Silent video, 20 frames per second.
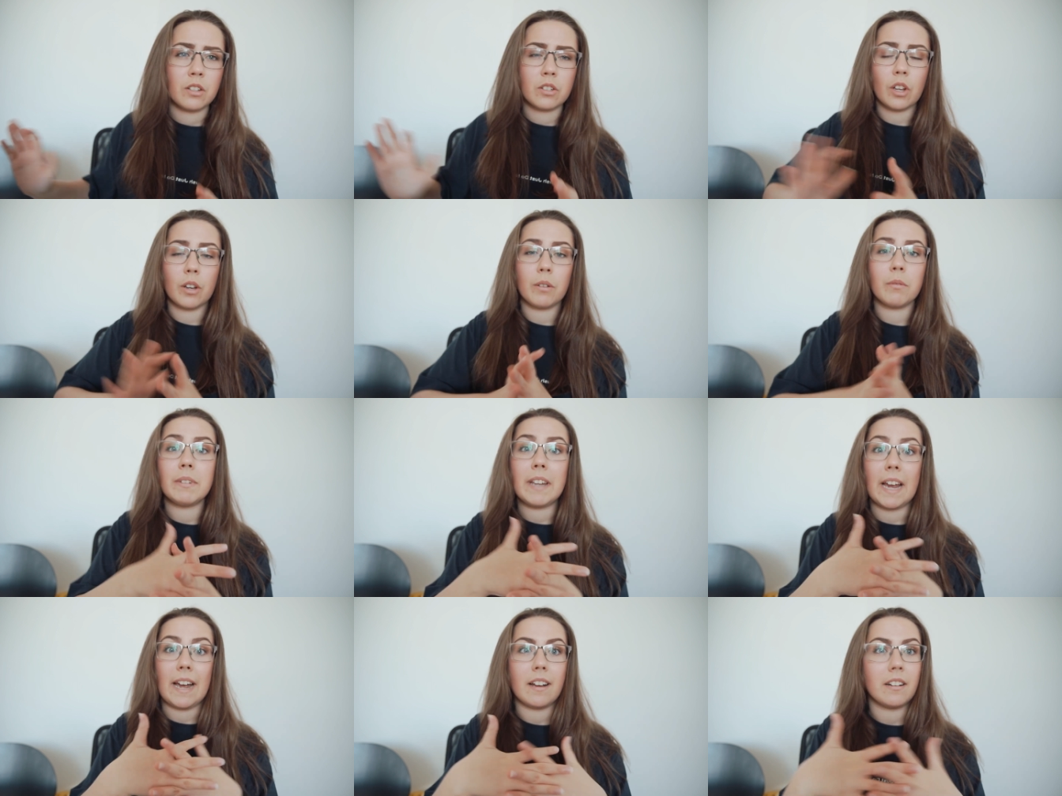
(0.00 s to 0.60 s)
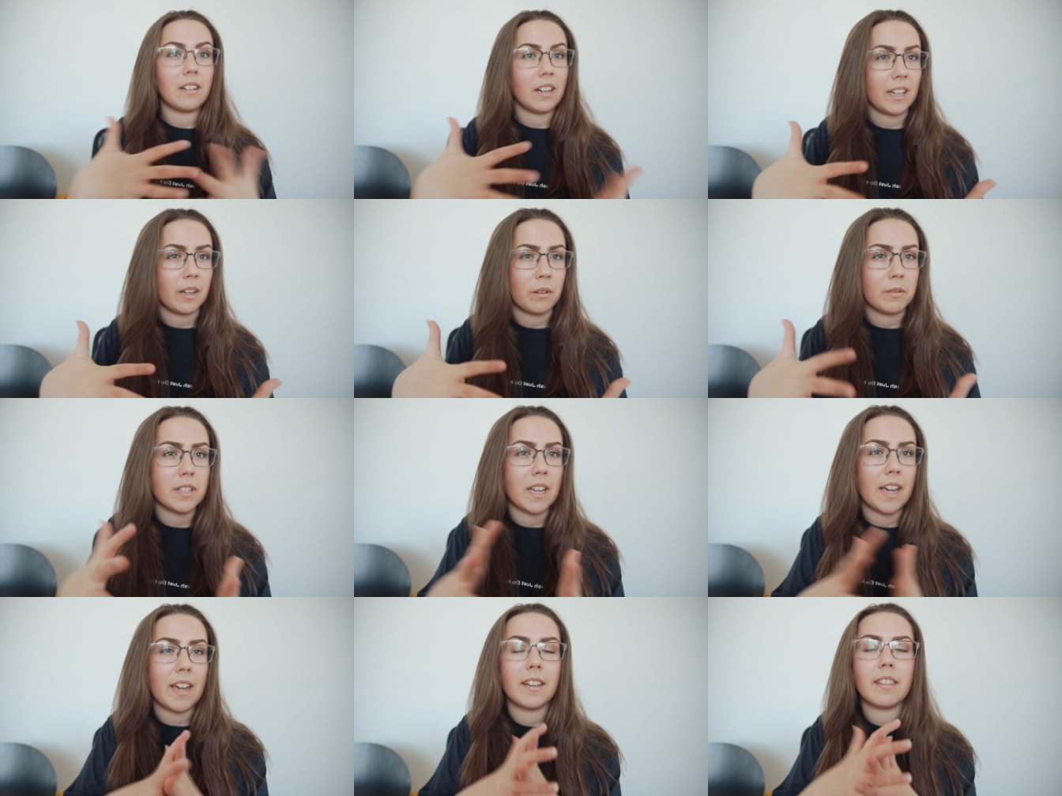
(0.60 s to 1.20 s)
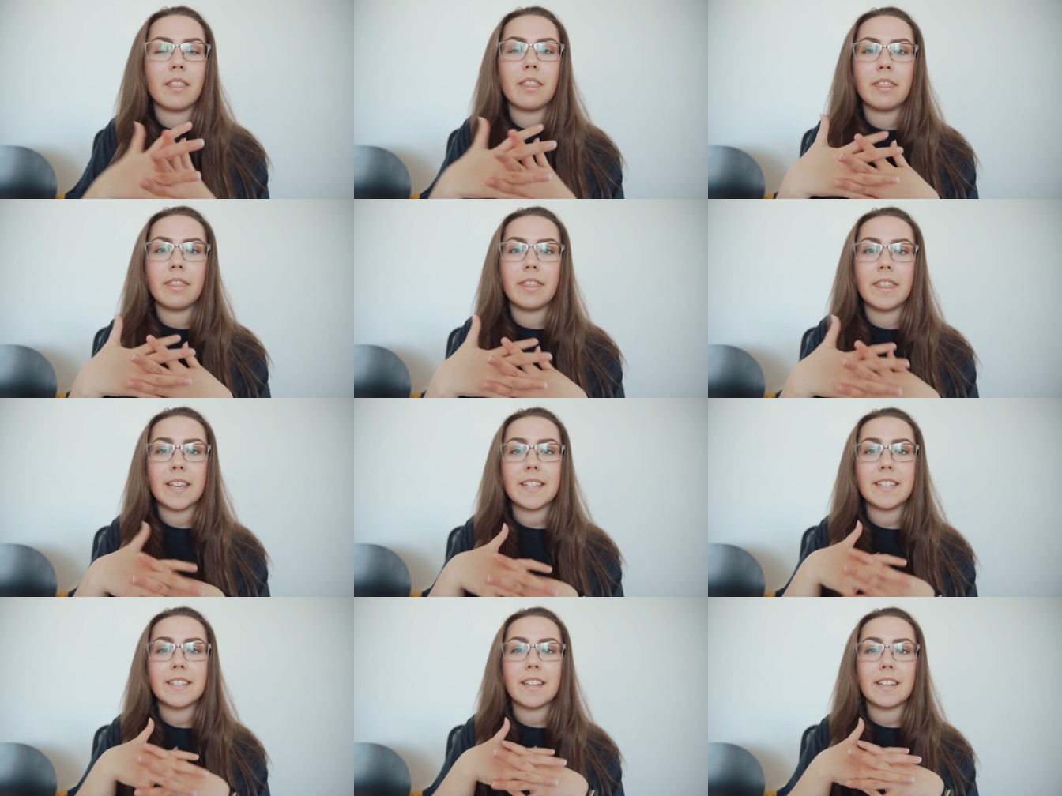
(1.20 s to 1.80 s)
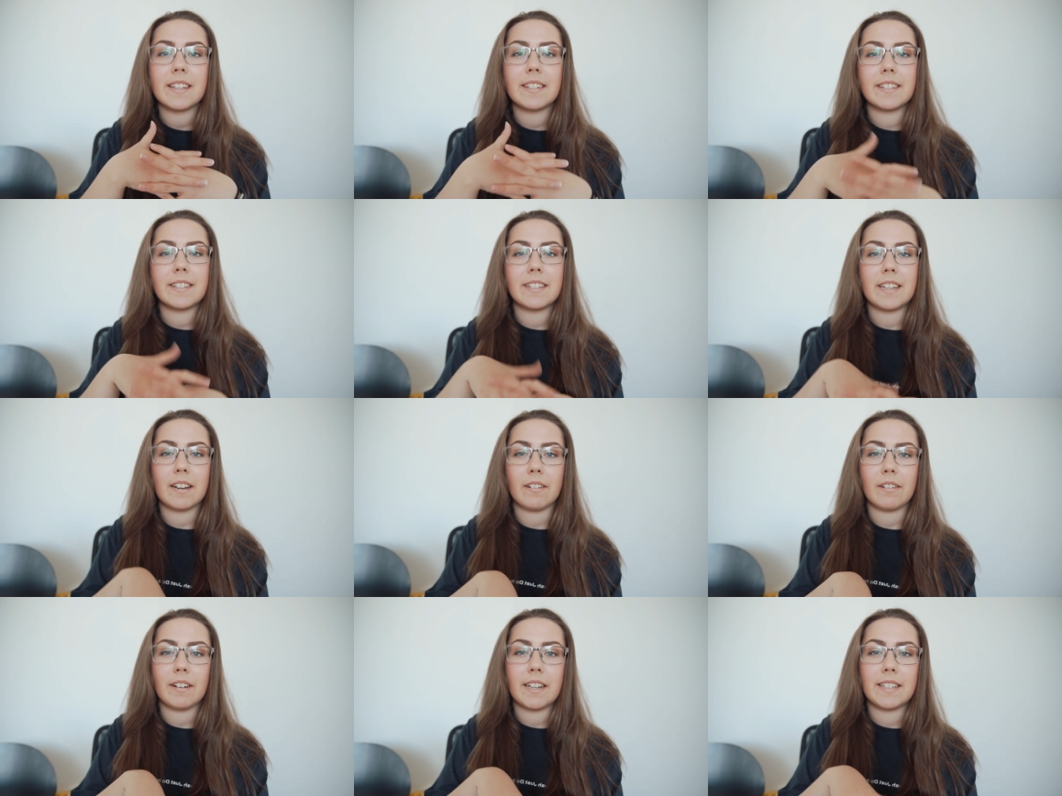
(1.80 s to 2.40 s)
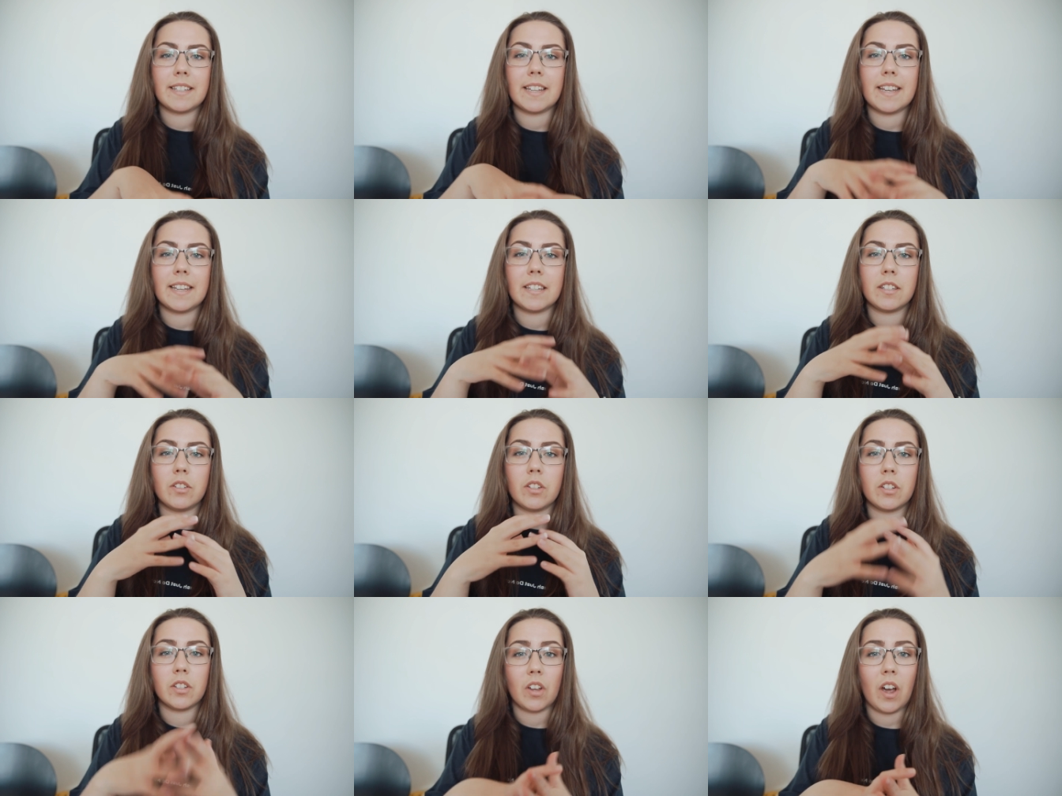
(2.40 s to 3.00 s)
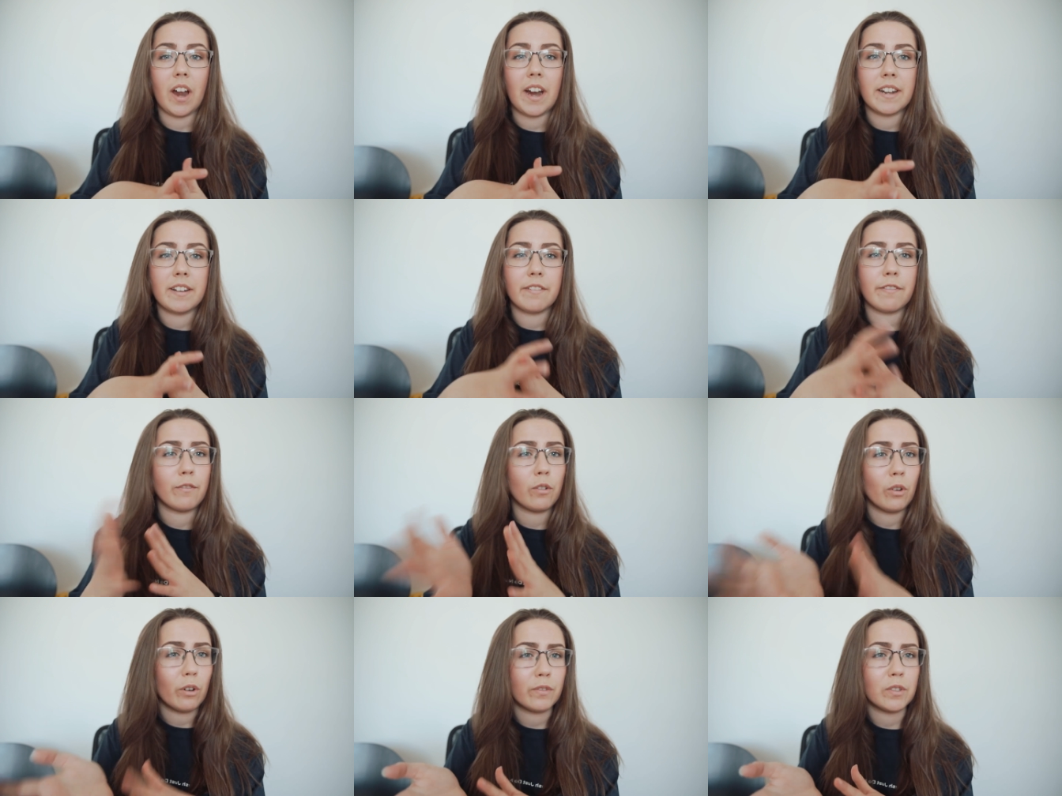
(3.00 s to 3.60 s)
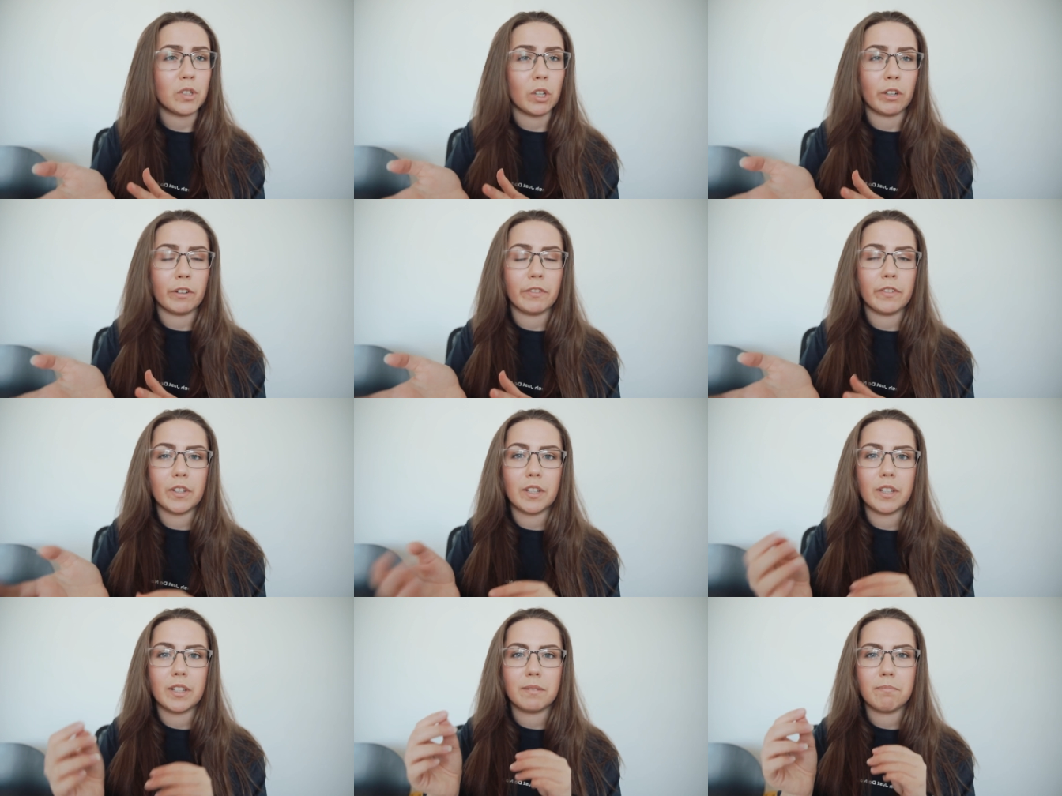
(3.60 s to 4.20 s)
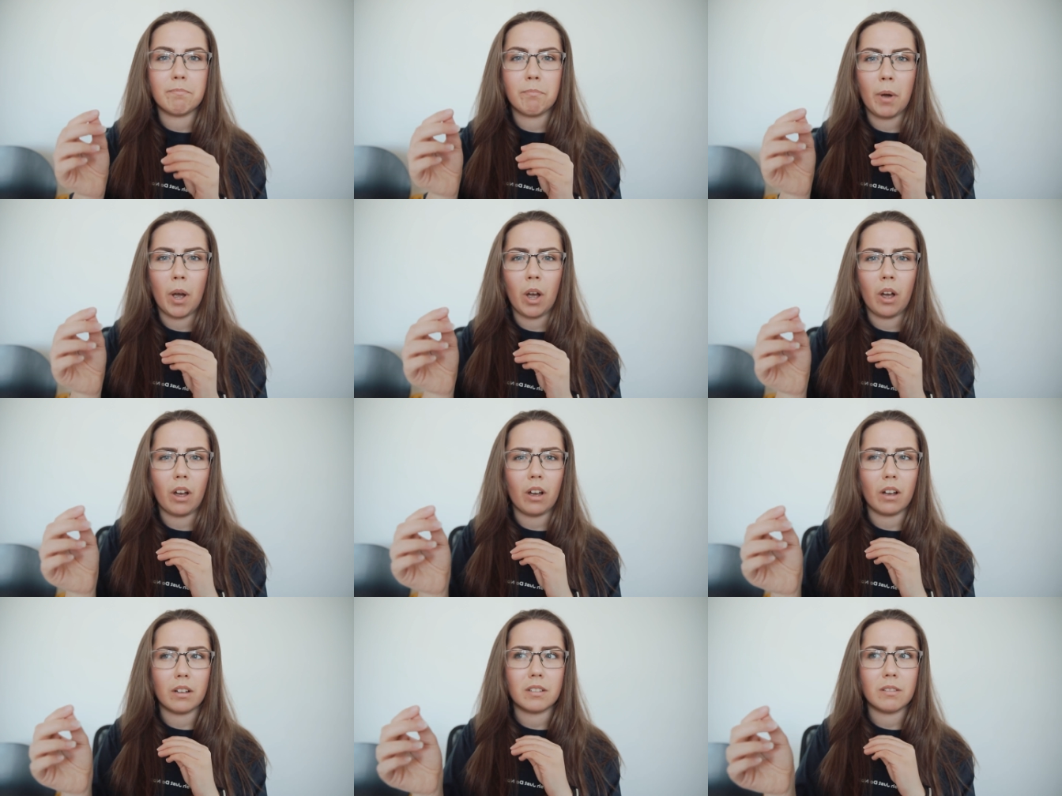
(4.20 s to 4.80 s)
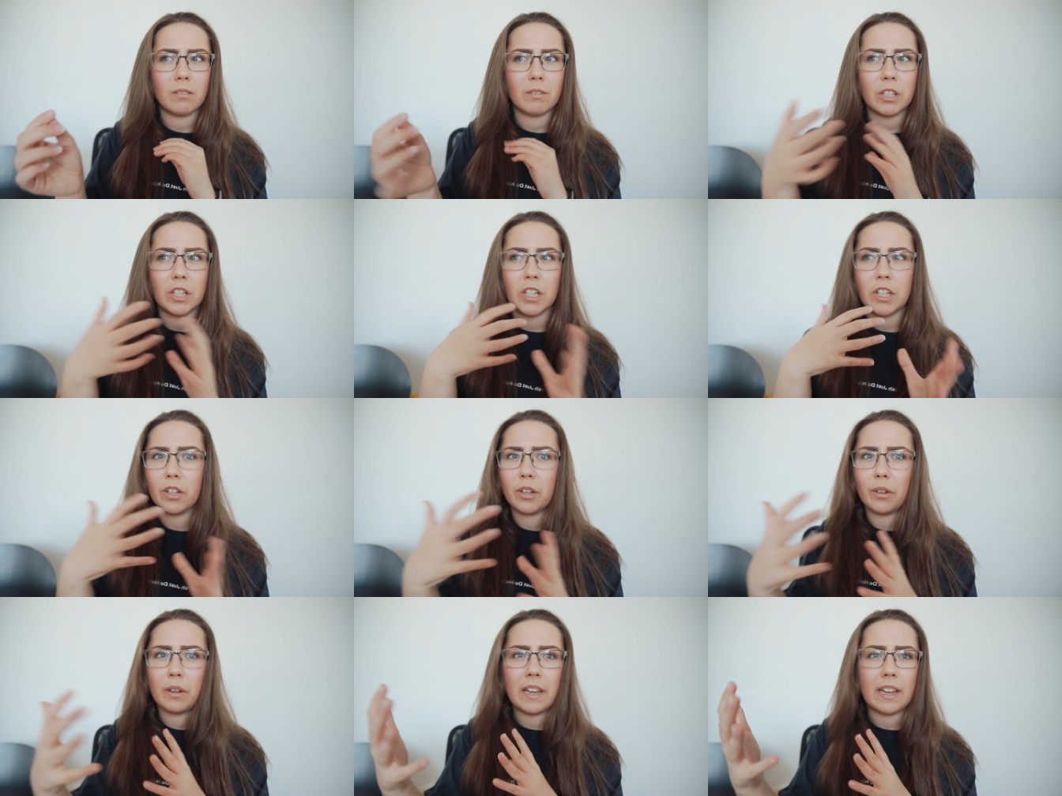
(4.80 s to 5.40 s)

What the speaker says: So yeah, like I was saying, this series is designed for photographers, but you know,